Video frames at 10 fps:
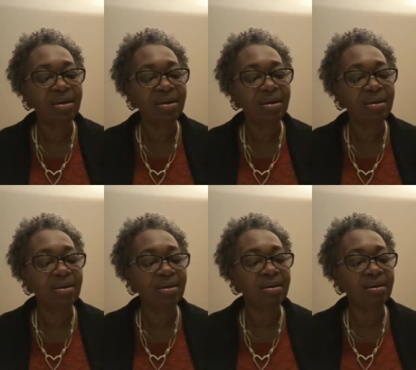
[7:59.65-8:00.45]

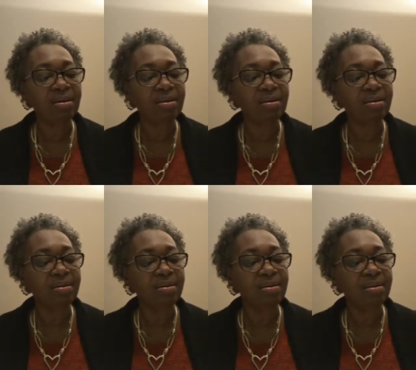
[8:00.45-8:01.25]

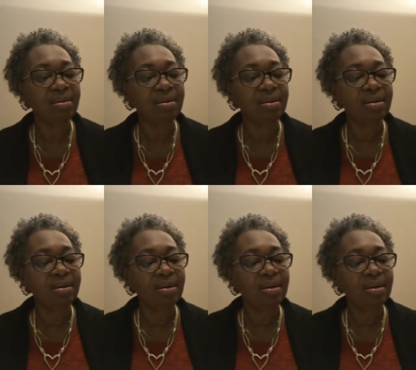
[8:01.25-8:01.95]
Nobody speaks.